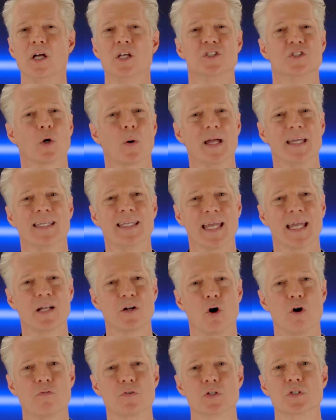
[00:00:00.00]
So I can't
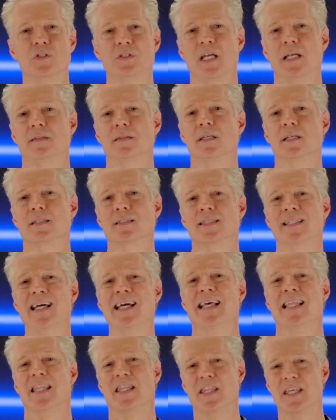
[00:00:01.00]
overstate this.
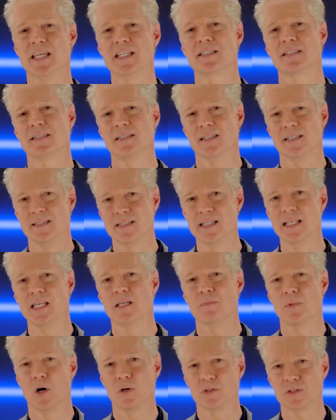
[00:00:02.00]
This is the
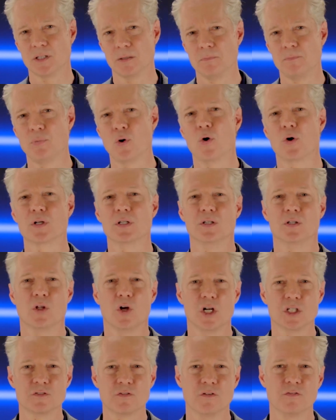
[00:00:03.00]
most important
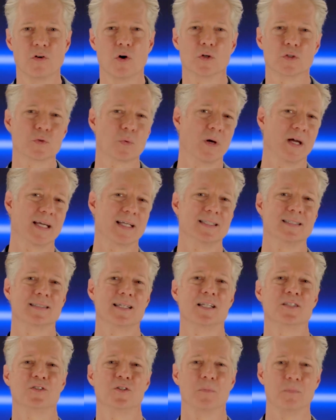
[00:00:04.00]
launch for Volkswagen since the